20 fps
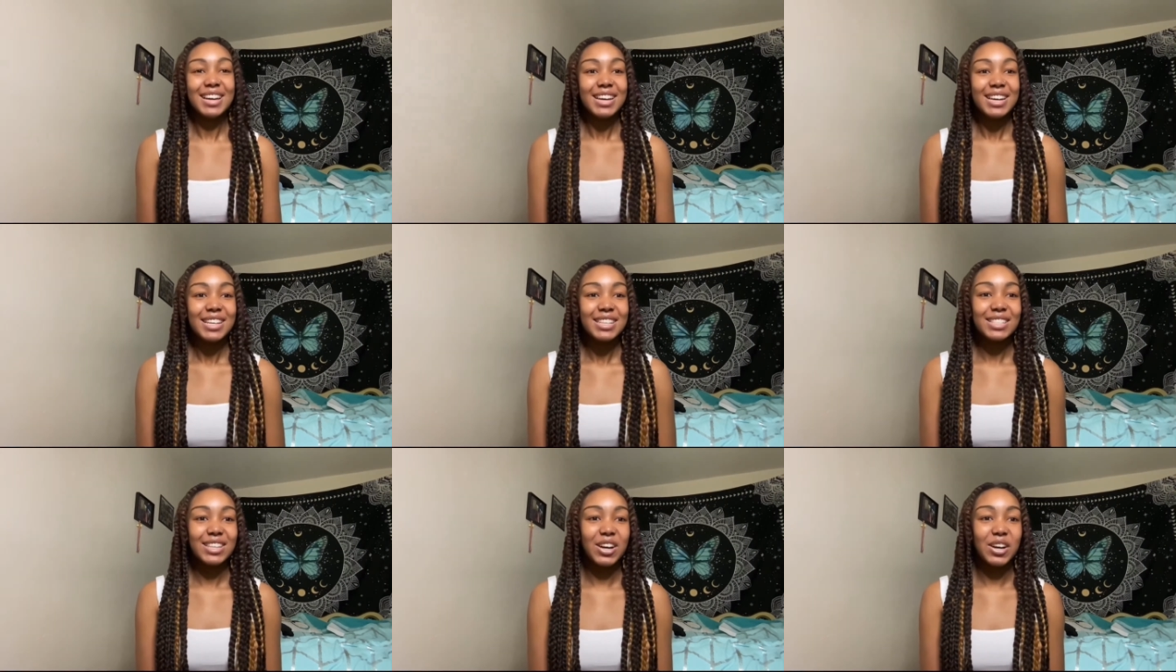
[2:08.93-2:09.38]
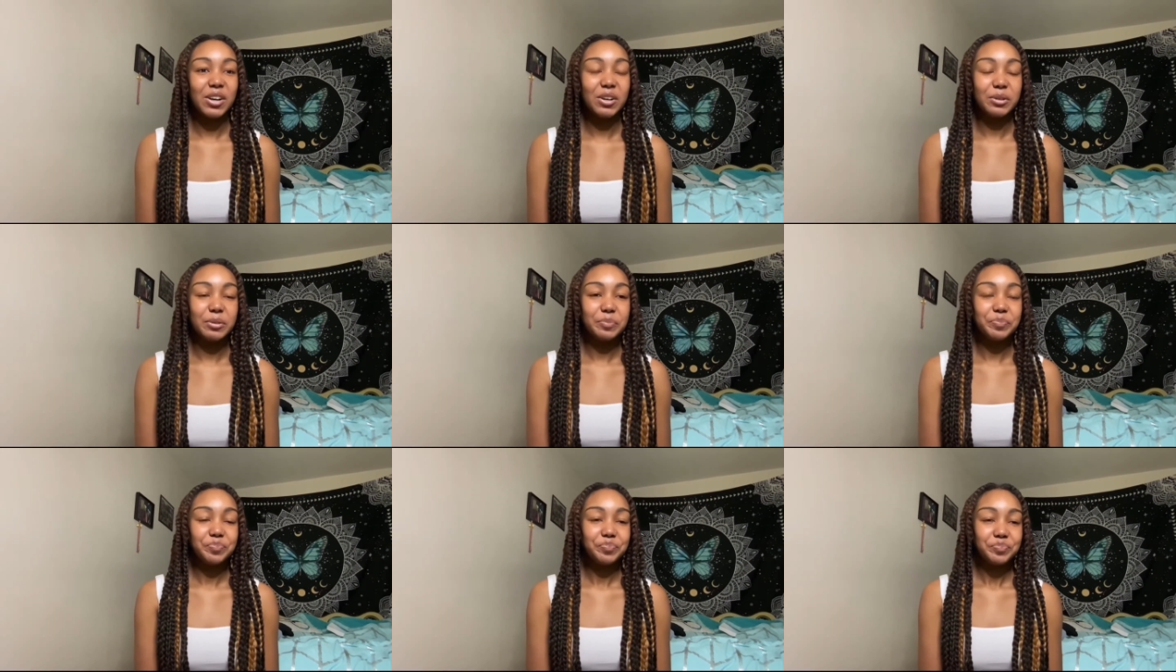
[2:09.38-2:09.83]

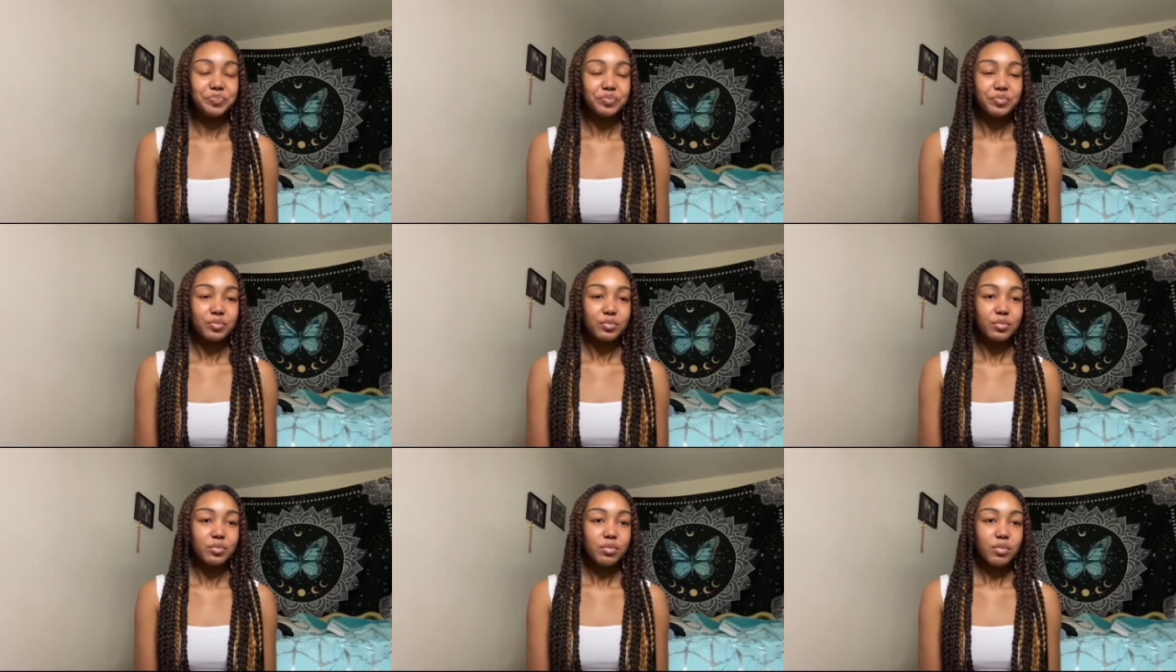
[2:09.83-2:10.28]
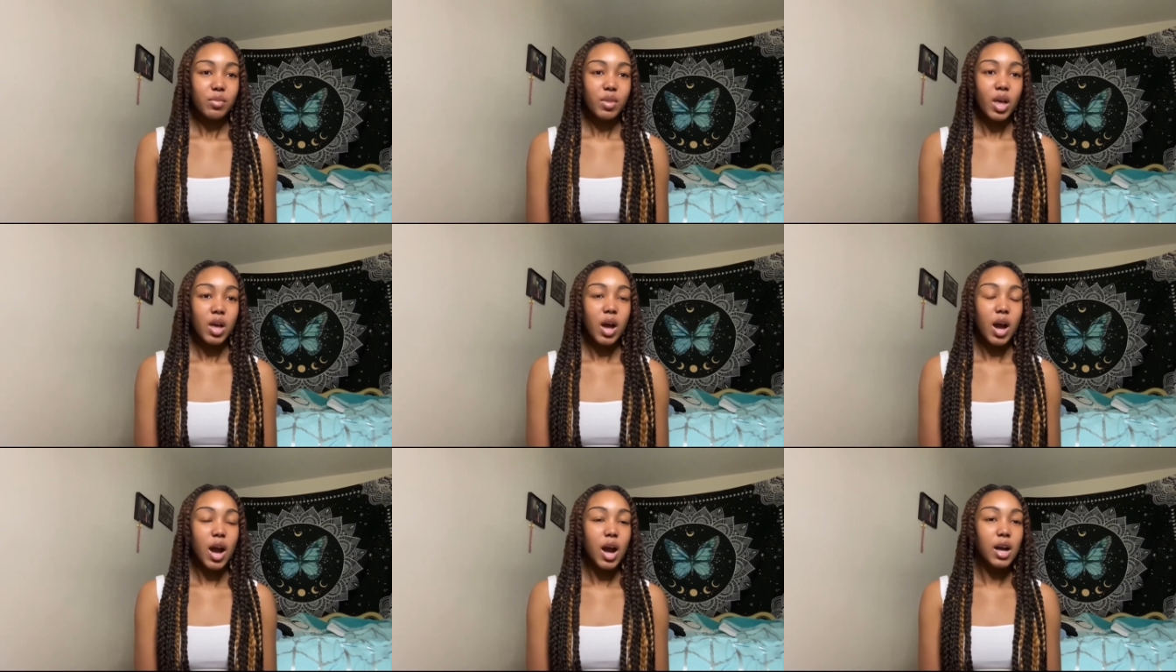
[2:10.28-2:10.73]
So
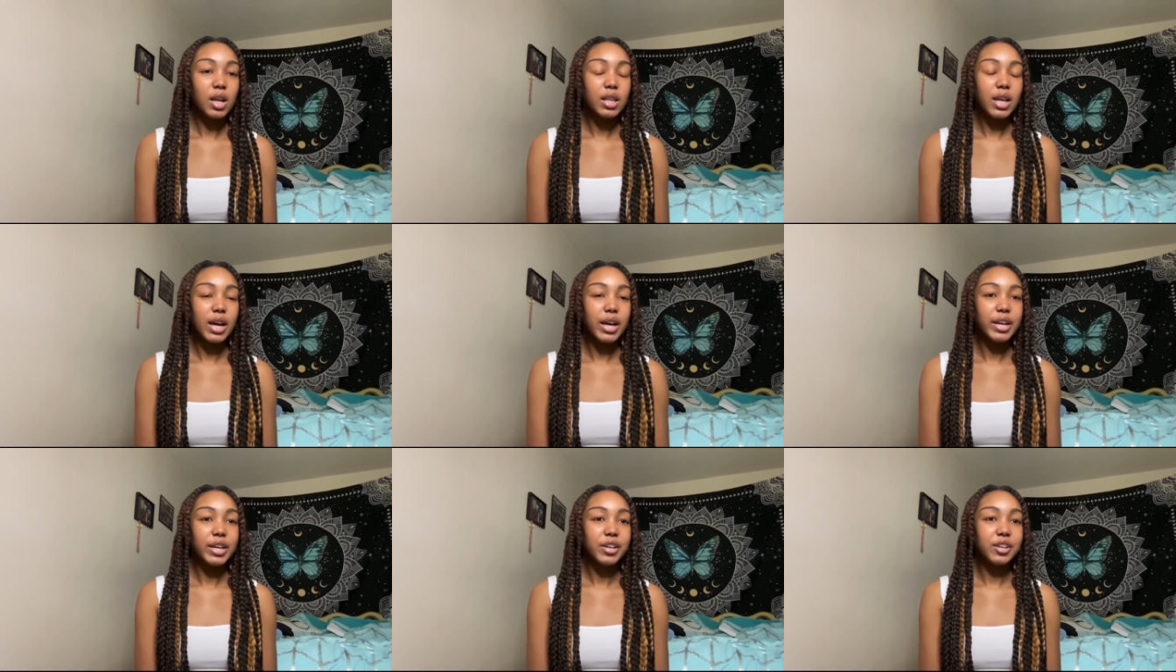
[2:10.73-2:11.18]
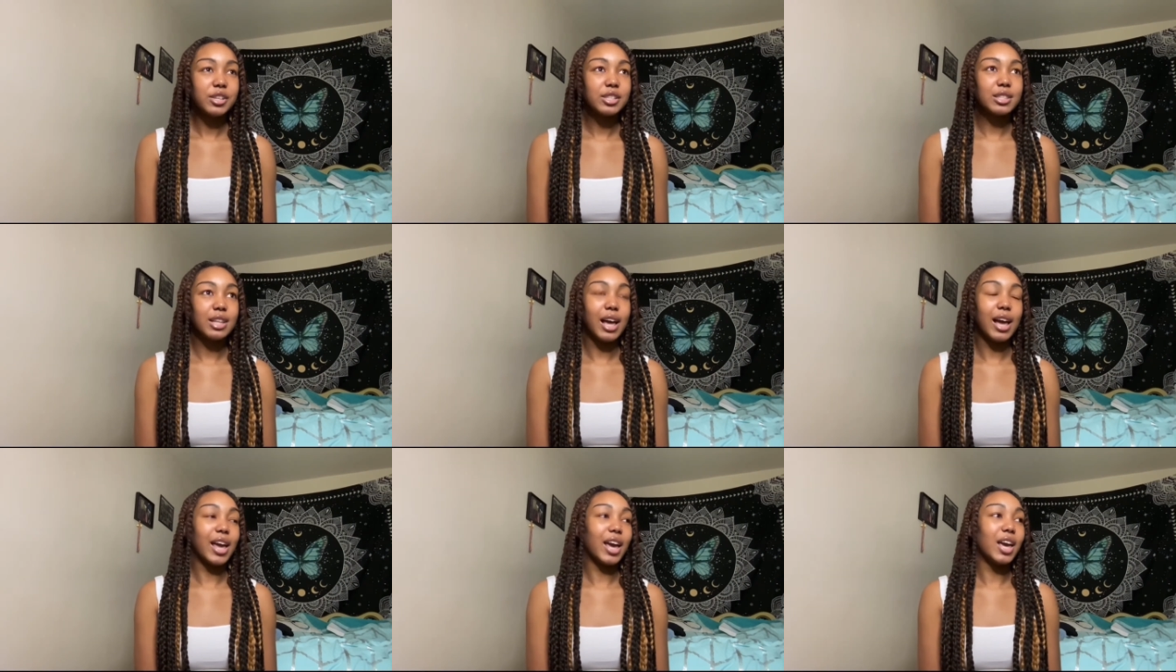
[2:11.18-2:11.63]
all I hear is
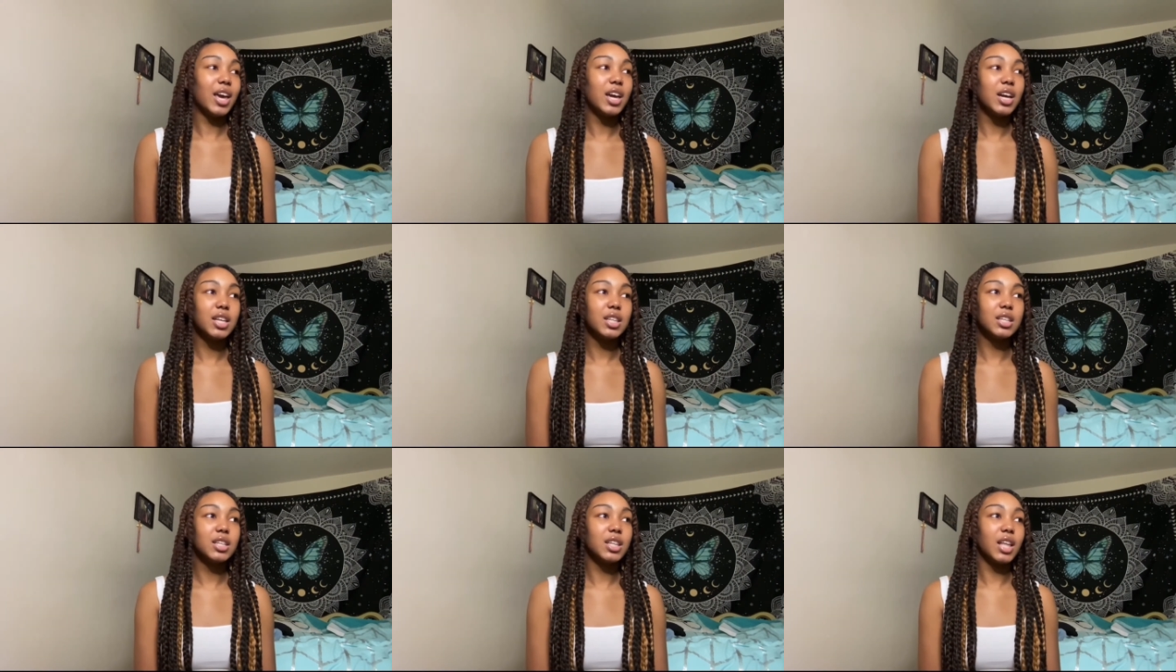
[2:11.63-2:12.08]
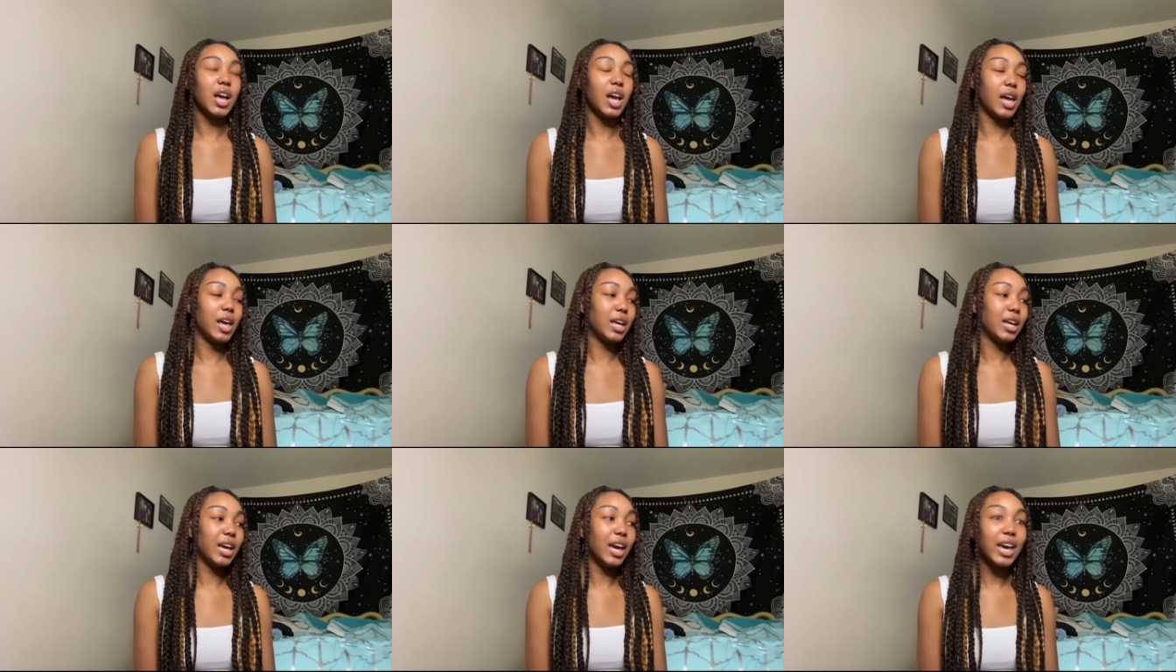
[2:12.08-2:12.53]
like hella
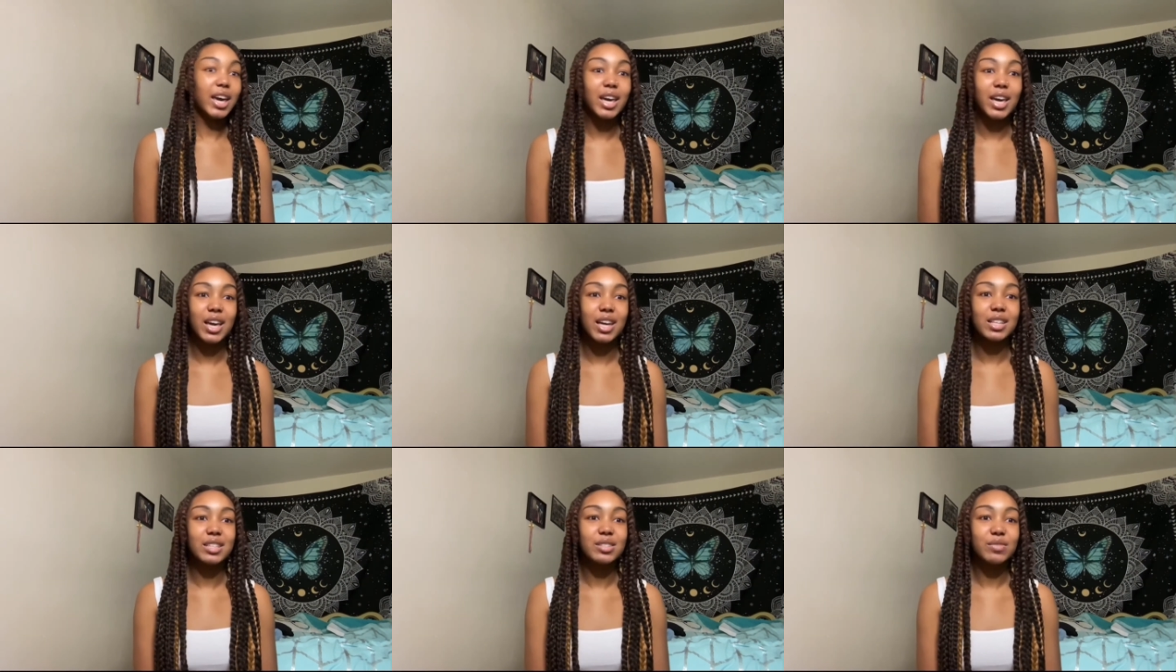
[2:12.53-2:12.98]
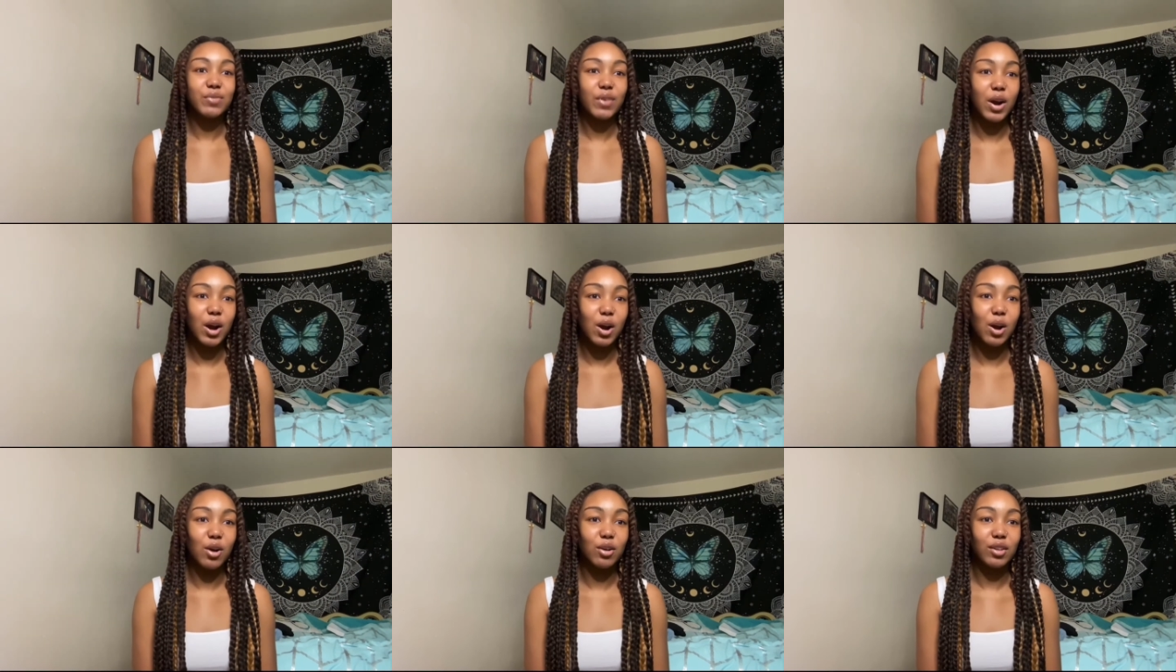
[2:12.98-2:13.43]
like hands
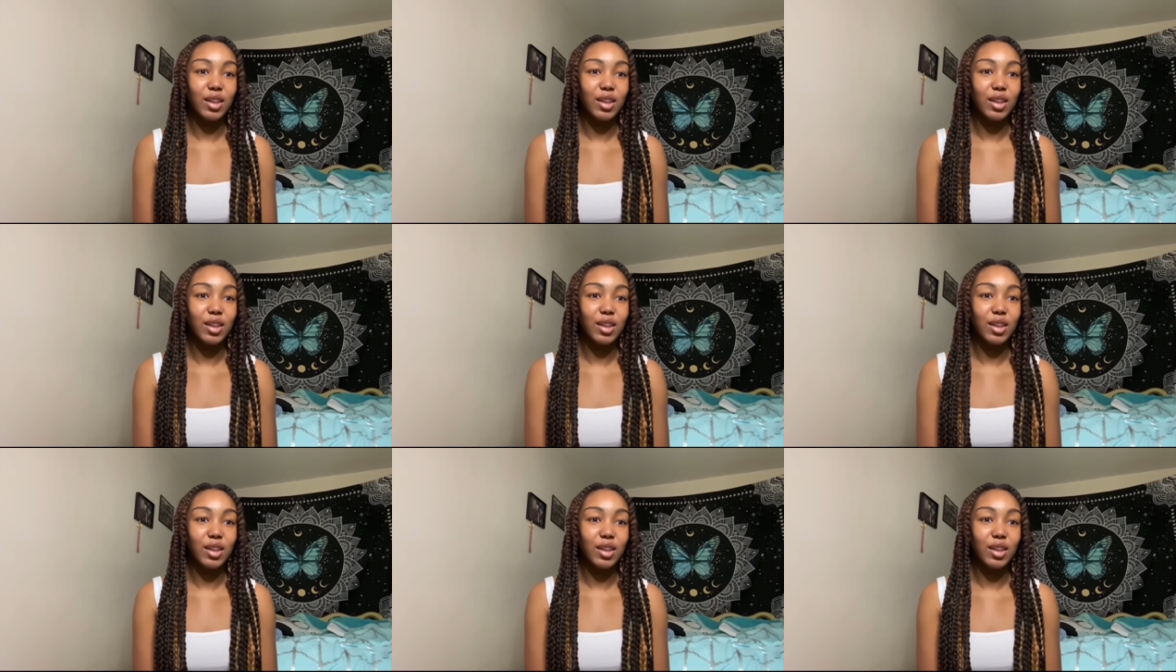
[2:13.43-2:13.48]
fall.